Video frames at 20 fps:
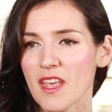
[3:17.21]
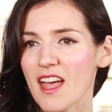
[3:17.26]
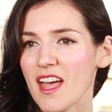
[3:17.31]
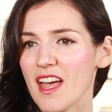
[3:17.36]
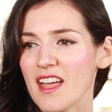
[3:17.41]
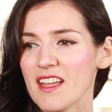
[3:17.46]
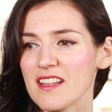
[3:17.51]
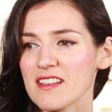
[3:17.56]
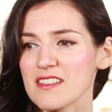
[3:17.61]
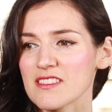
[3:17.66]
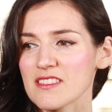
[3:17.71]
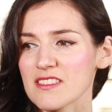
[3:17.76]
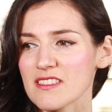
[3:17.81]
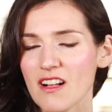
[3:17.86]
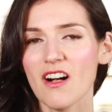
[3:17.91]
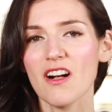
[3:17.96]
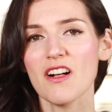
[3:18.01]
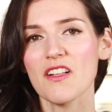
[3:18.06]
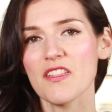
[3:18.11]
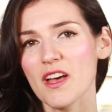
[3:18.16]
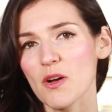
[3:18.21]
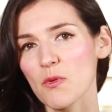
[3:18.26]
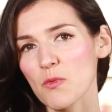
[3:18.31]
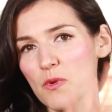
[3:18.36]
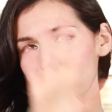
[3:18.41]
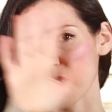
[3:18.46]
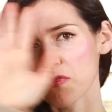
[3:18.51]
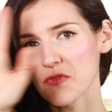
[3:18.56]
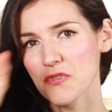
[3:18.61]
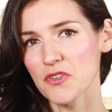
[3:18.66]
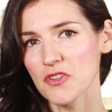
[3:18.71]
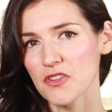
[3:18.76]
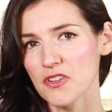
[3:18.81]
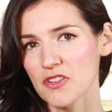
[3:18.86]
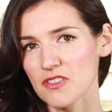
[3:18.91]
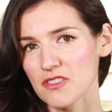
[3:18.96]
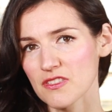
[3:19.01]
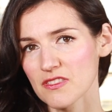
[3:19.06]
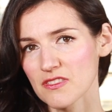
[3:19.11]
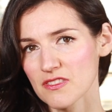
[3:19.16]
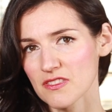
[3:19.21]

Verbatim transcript: and all that wonderful